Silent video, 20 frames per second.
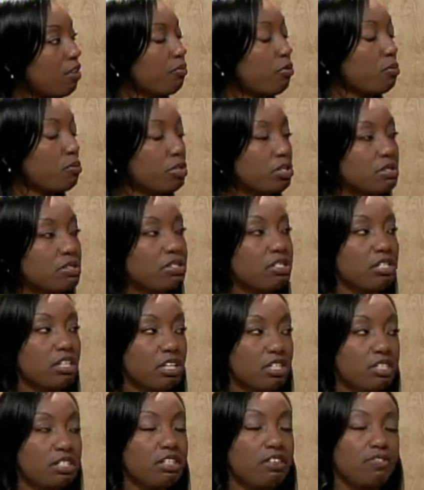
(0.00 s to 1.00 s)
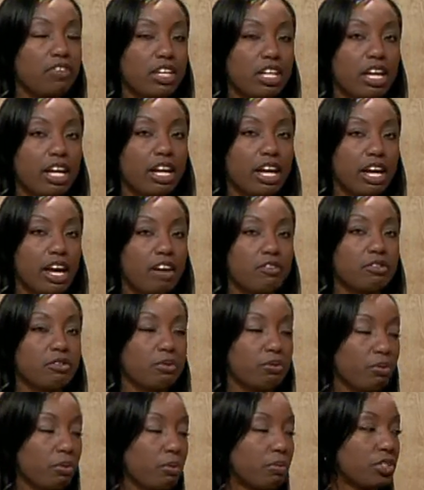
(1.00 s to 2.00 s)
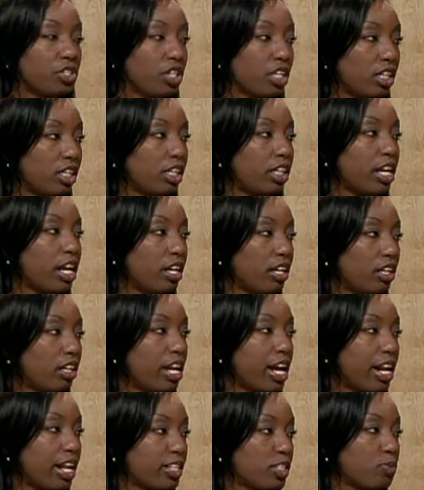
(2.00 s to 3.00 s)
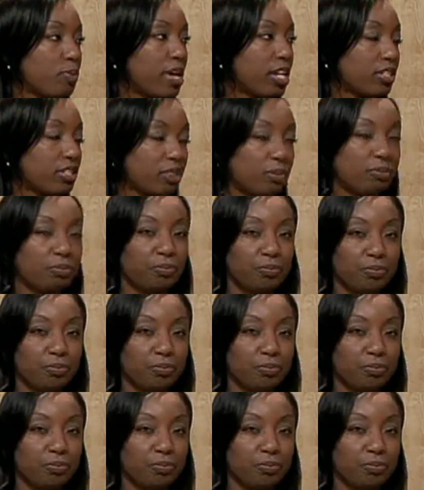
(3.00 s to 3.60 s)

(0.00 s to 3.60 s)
from what you see on TV, and I have to agree with Janelle in that aspect.